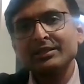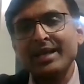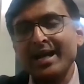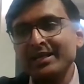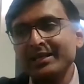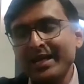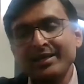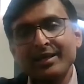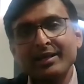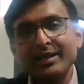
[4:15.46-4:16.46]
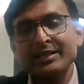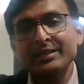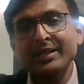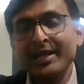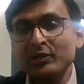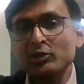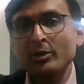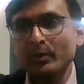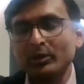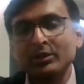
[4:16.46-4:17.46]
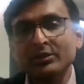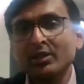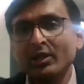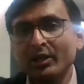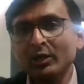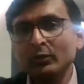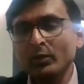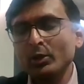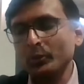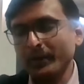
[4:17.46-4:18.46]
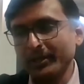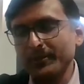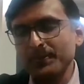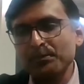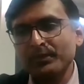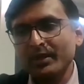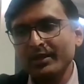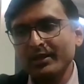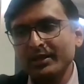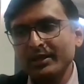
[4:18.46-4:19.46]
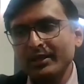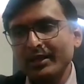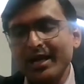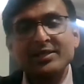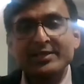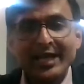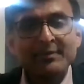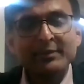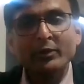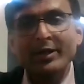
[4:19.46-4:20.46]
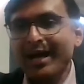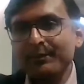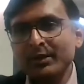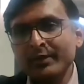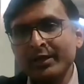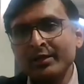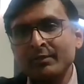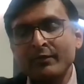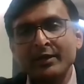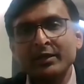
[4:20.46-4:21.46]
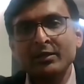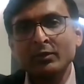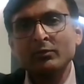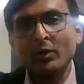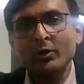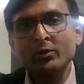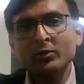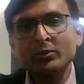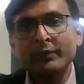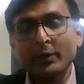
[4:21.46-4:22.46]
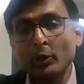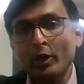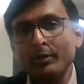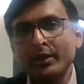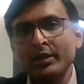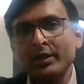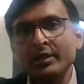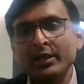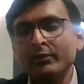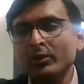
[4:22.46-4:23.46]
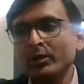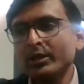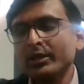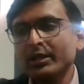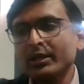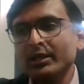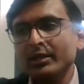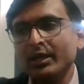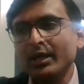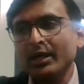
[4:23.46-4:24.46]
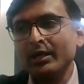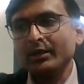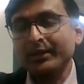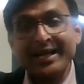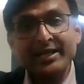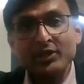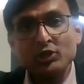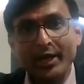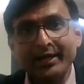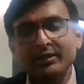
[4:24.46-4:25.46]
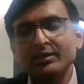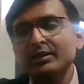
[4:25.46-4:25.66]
that data in the ledger book. The clerk would do it. And same thing would happen when my father would want to withdraw money. He would write a check,